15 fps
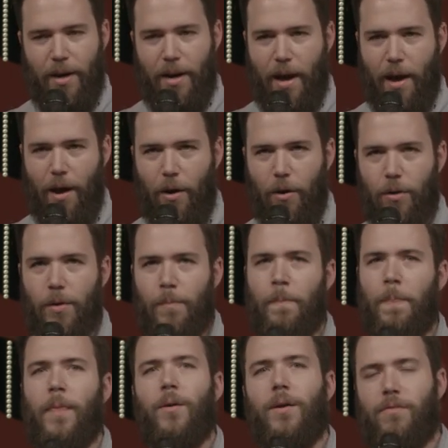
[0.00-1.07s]
now,
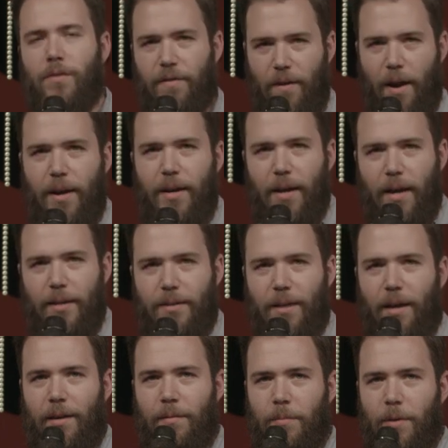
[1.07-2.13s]
we have a Friday night
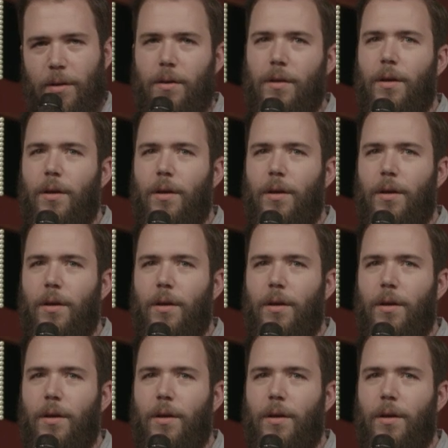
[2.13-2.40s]
team.